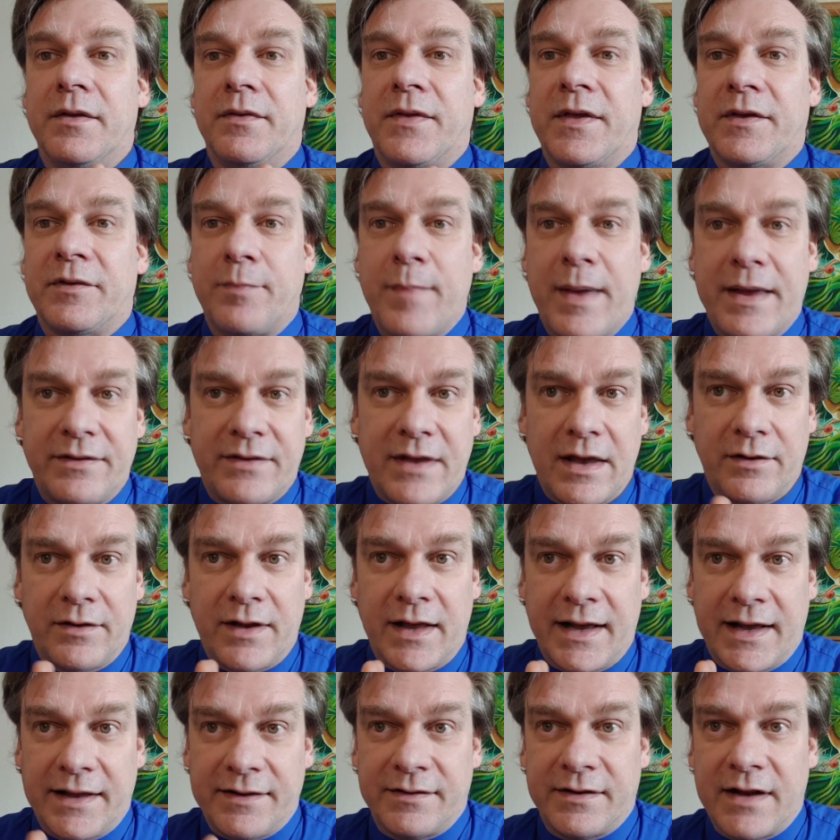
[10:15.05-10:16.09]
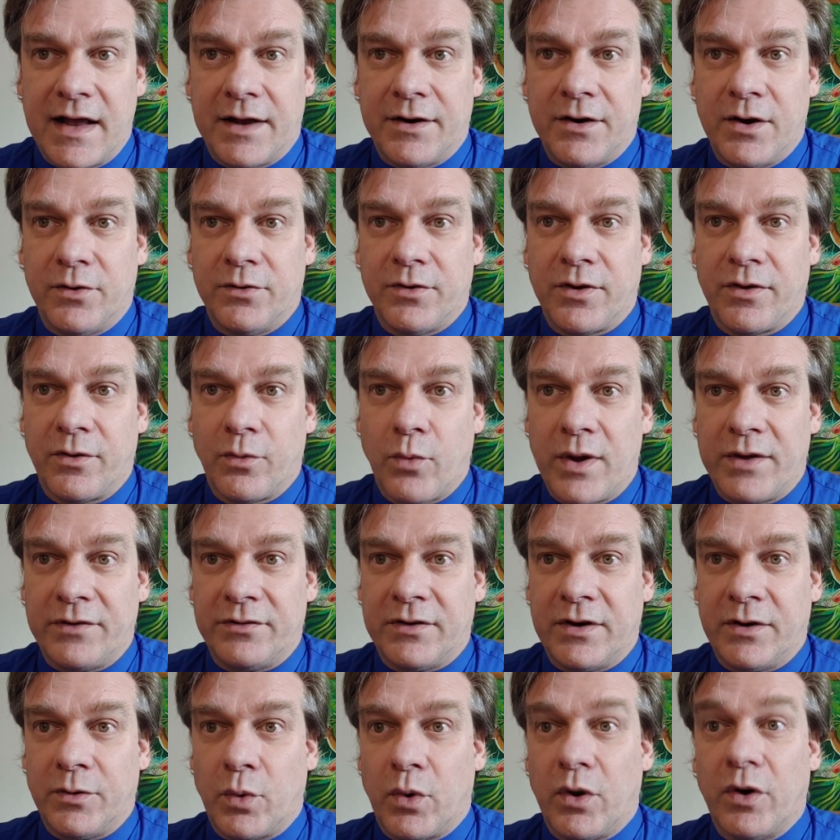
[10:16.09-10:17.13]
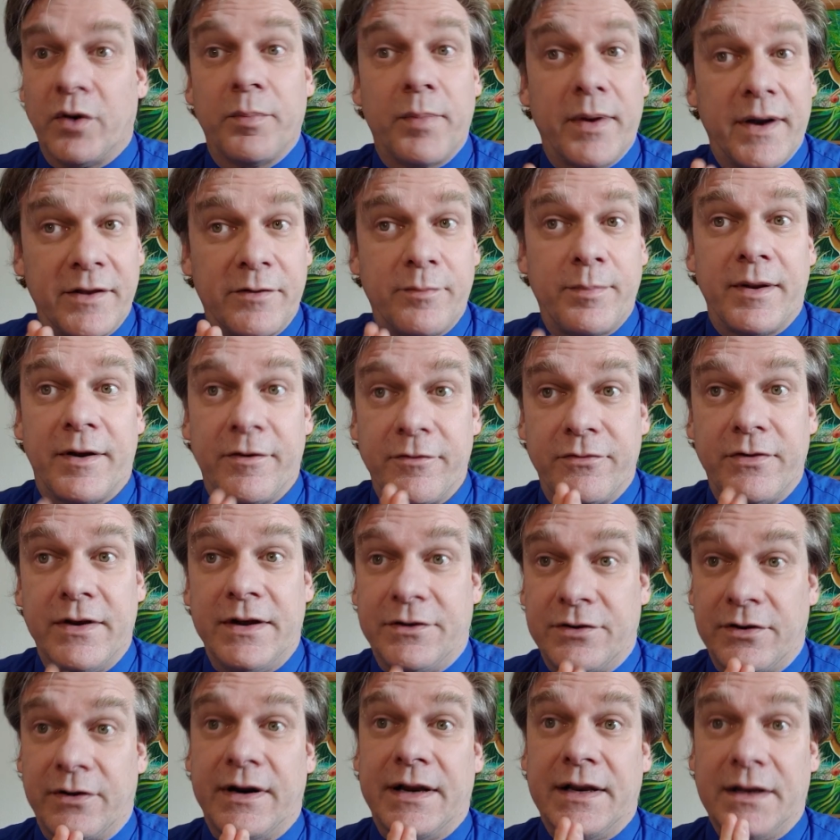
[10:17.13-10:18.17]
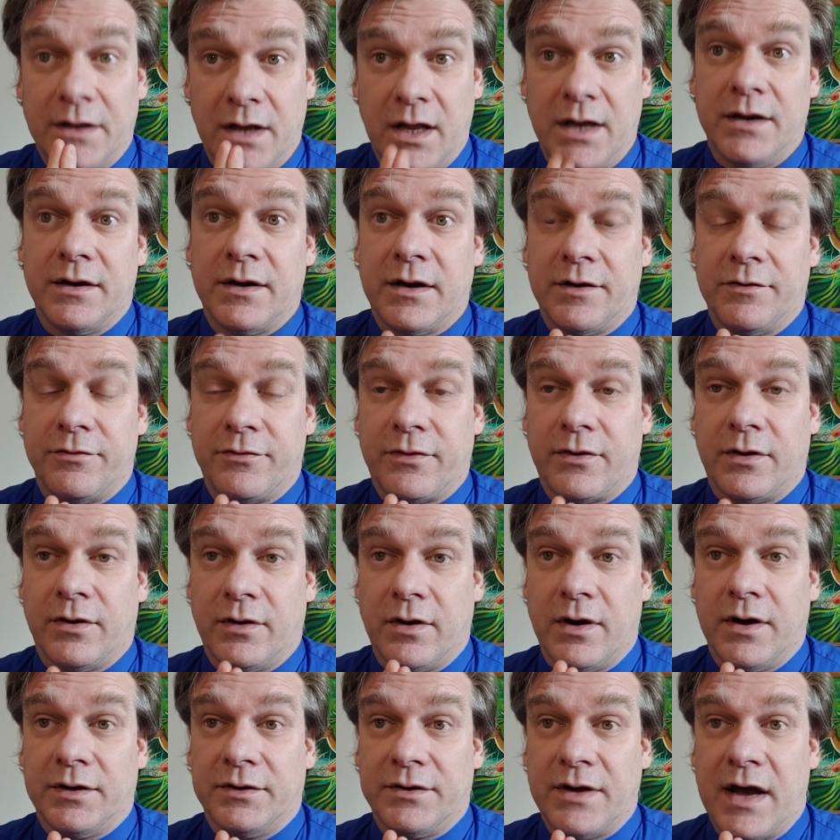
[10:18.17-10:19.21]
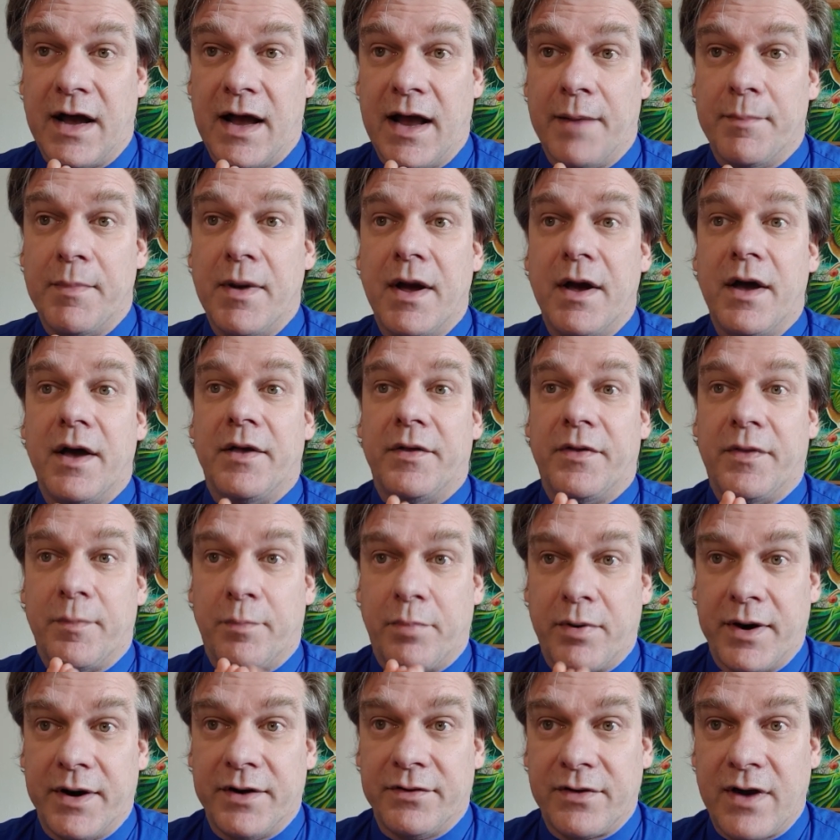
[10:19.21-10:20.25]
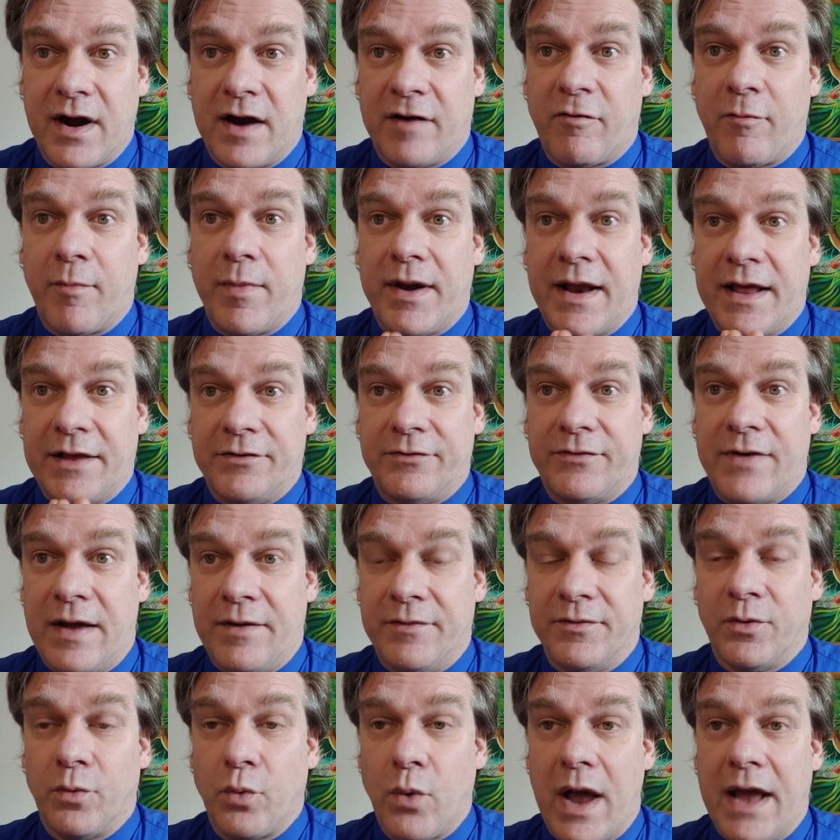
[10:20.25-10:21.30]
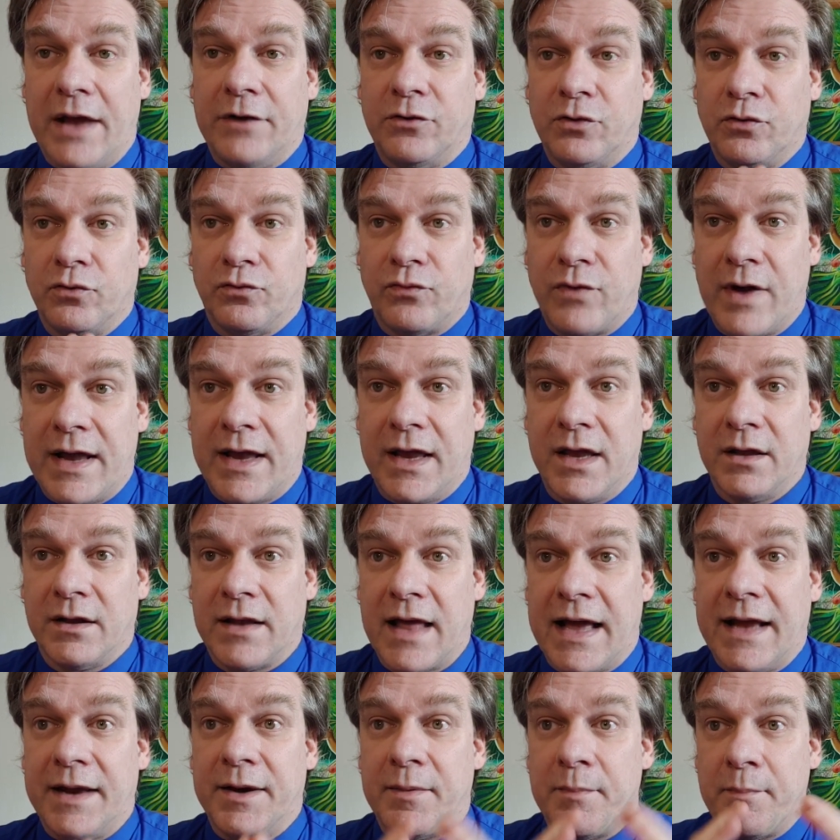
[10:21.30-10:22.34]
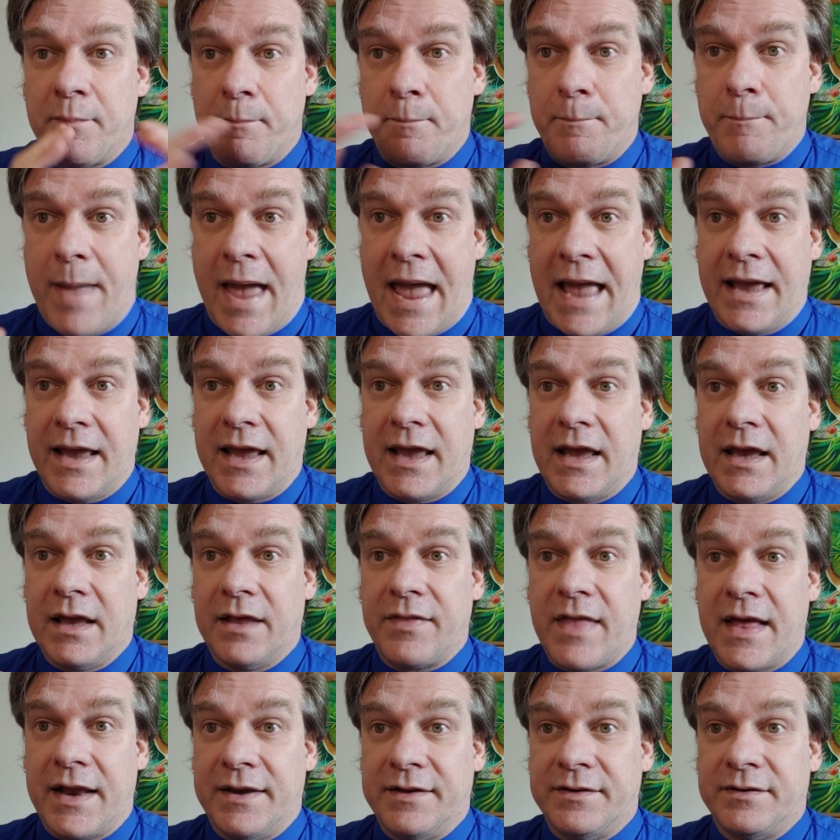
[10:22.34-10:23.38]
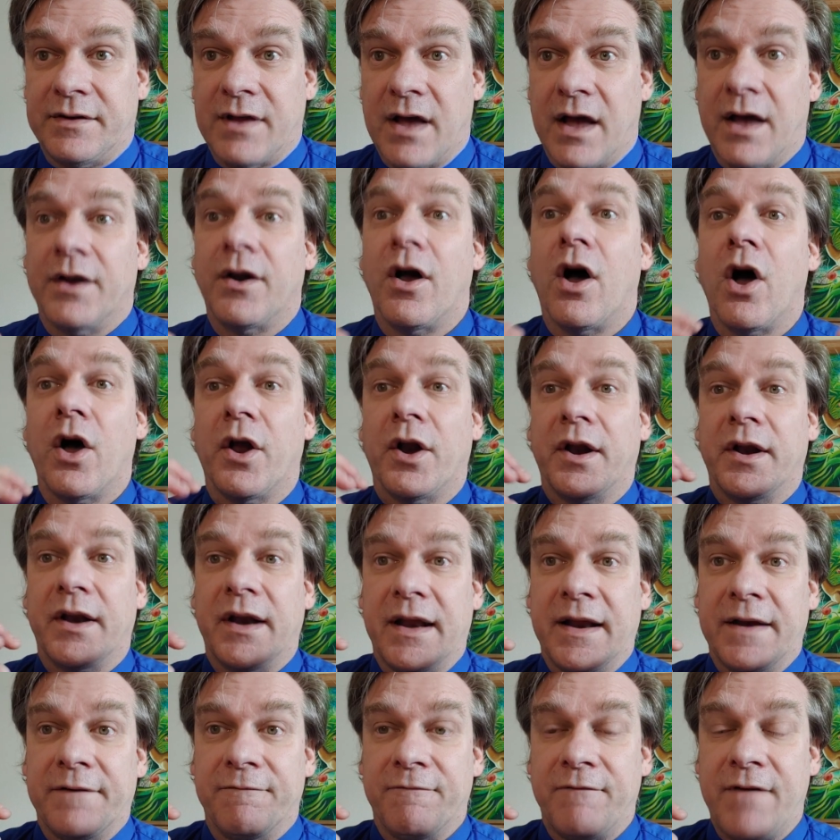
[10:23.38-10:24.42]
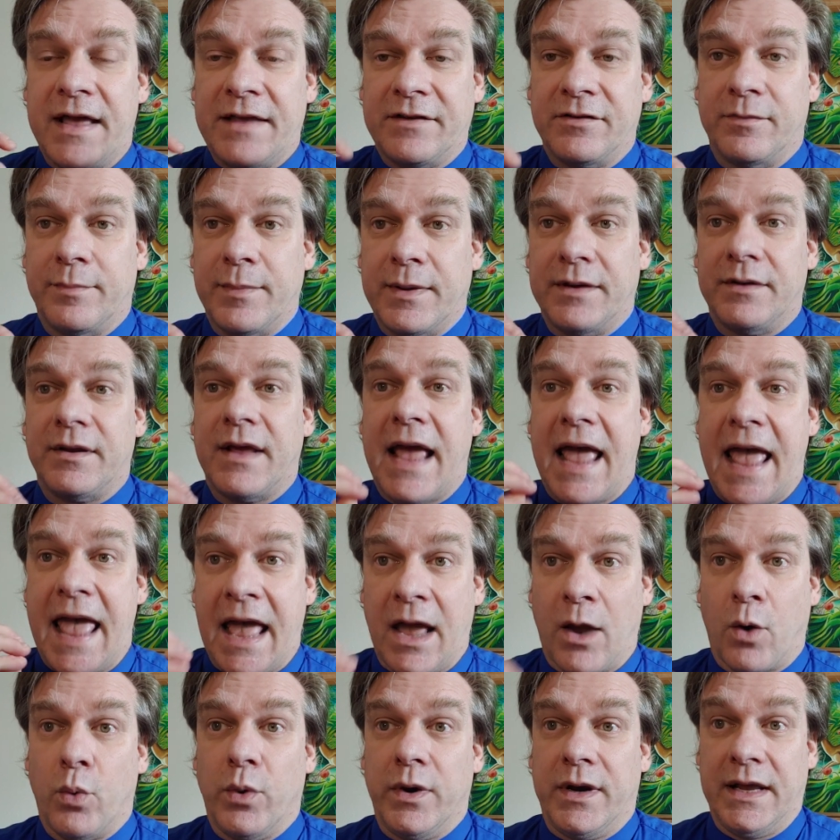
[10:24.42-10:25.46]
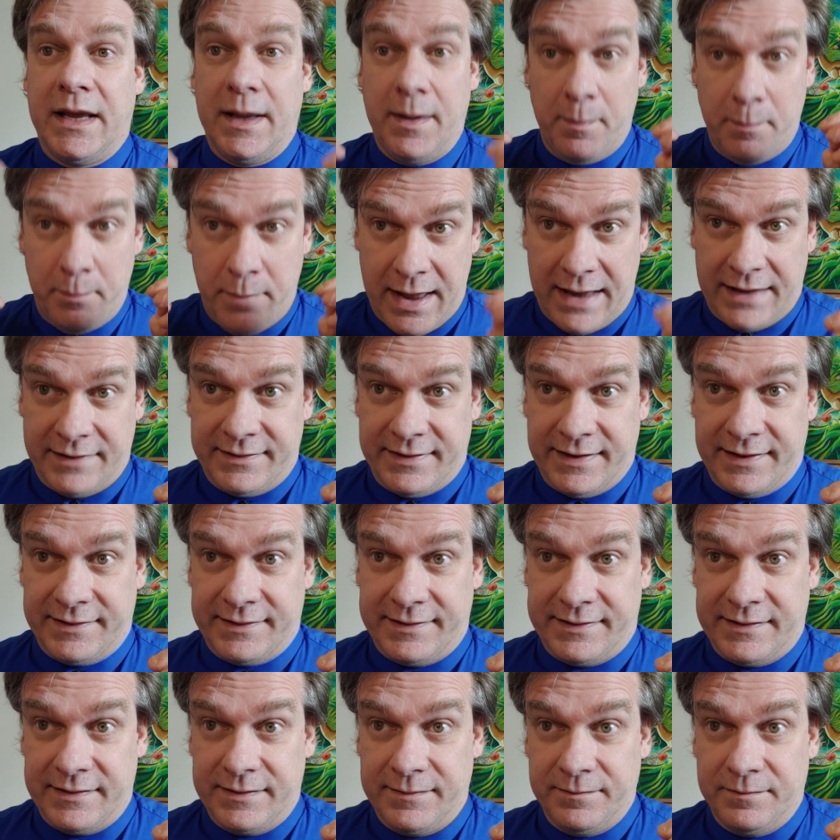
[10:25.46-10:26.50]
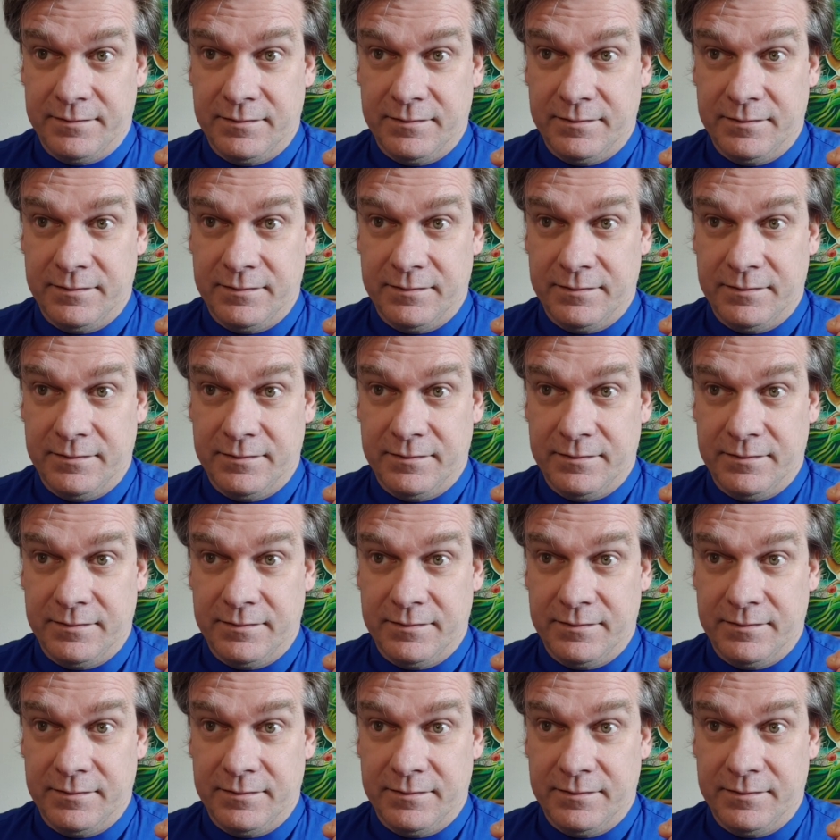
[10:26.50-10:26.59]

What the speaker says: This may sound like it's not known to the Western world, but it's been a feature in London for a long time. The British government has found a way to regulate banking that is done on an investment equity basis.